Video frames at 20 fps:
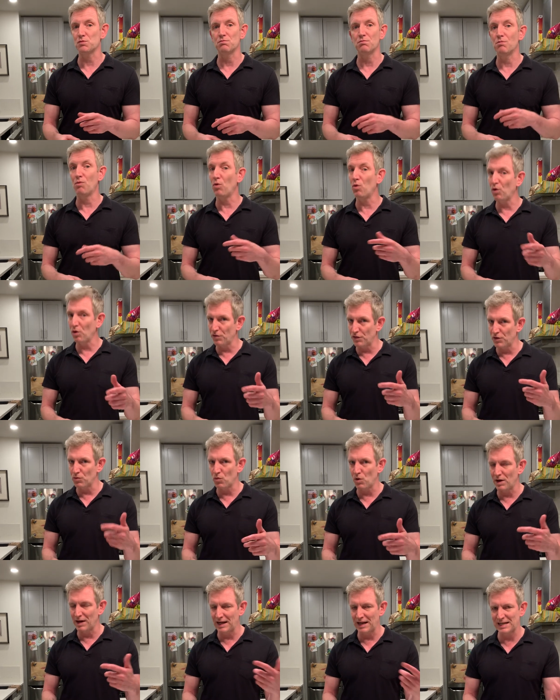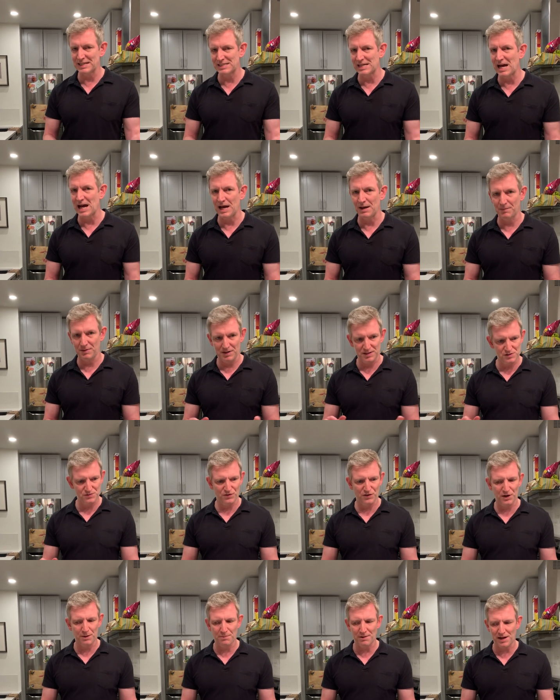more than one at a time. It is
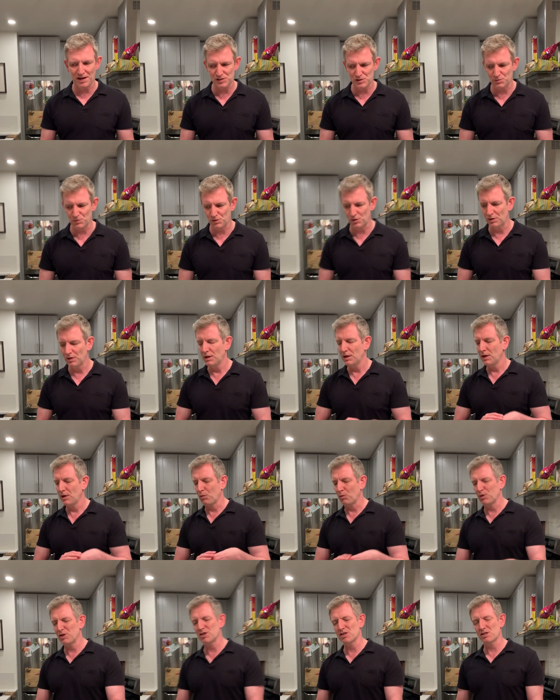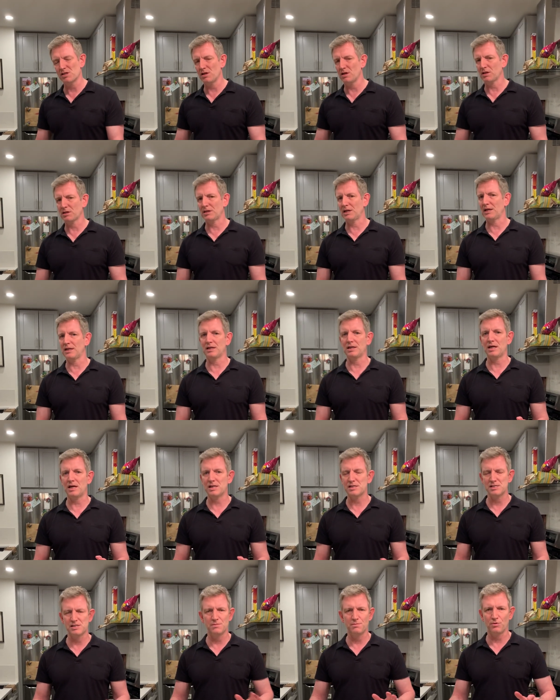very possible. We just looked
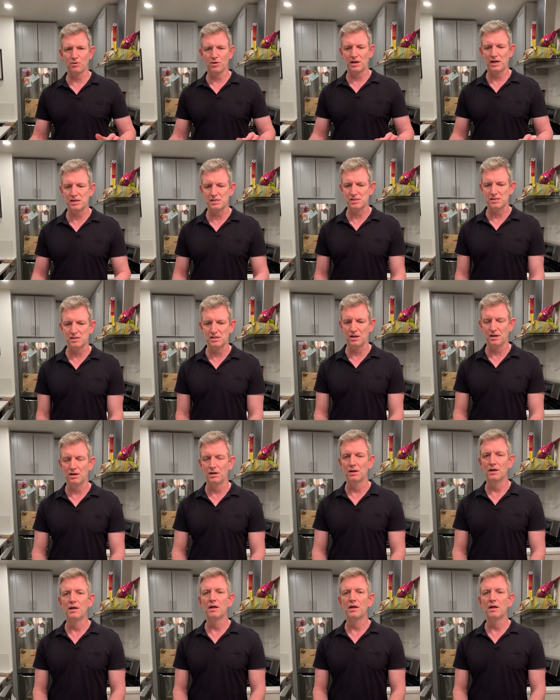at simple cases here.